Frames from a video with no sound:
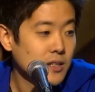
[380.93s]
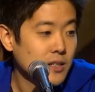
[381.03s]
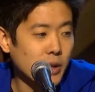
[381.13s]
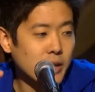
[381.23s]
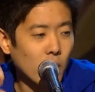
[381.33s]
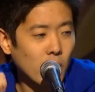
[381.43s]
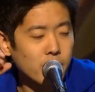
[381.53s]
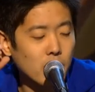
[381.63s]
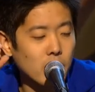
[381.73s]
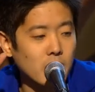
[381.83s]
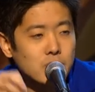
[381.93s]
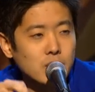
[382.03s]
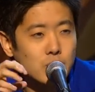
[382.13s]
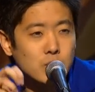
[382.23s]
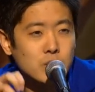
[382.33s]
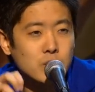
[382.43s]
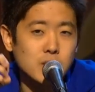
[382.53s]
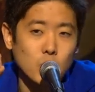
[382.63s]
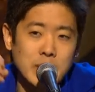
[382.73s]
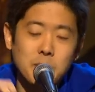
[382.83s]
So in order for us to use
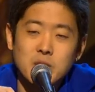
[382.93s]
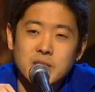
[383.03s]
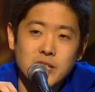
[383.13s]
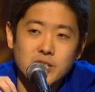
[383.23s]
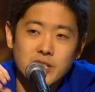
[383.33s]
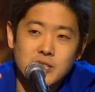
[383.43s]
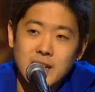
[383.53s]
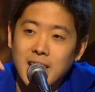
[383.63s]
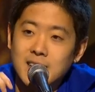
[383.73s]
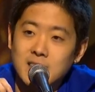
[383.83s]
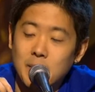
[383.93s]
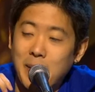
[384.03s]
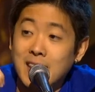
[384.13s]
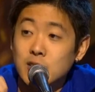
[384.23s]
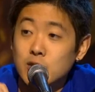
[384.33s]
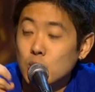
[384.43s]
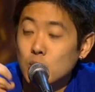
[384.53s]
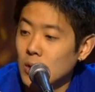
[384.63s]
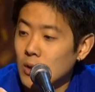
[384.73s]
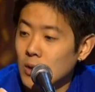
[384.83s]
these win percentages as a balanced
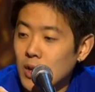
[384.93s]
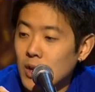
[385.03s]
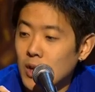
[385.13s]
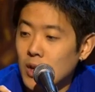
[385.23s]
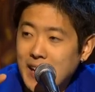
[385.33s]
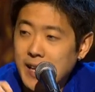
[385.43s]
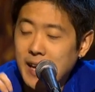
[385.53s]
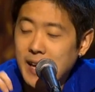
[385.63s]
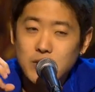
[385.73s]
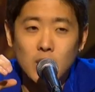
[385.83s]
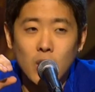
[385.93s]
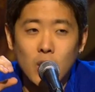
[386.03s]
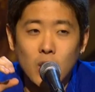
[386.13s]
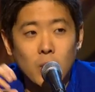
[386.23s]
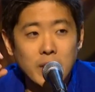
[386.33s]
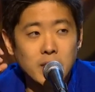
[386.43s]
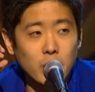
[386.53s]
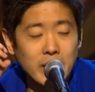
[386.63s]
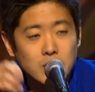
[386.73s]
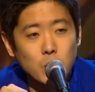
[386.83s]
tool, we actually have to know what
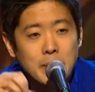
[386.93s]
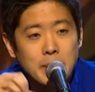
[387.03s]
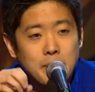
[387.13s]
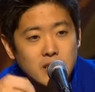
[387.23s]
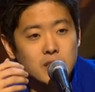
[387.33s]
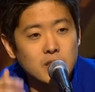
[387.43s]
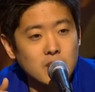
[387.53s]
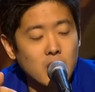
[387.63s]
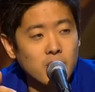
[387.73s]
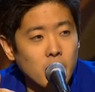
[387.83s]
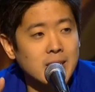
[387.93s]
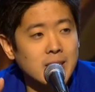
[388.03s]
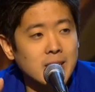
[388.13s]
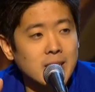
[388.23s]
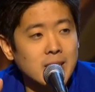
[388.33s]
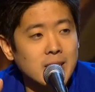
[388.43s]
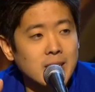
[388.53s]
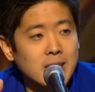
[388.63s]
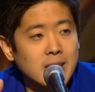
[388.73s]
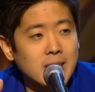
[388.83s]
the race win percentages are for each
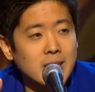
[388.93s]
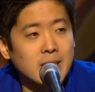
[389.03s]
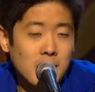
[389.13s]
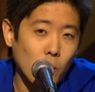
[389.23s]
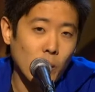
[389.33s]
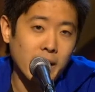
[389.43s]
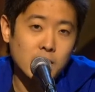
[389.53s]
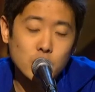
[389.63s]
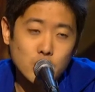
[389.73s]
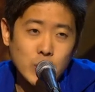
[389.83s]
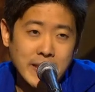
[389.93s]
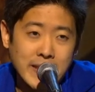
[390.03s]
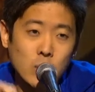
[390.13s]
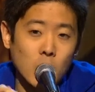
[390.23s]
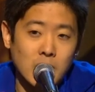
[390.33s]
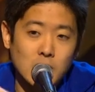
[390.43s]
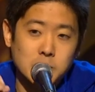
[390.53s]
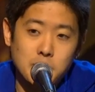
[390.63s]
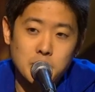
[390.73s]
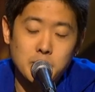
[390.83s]
matchup when two equal
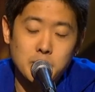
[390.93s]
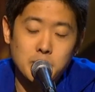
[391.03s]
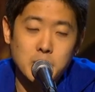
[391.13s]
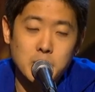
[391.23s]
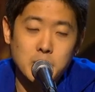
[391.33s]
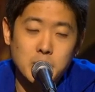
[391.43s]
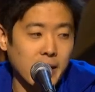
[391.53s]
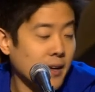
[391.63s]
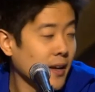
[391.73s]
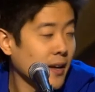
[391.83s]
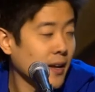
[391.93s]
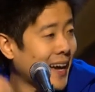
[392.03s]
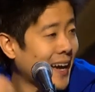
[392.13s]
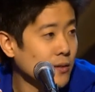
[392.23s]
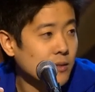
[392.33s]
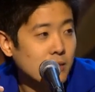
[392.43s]
levels players play and not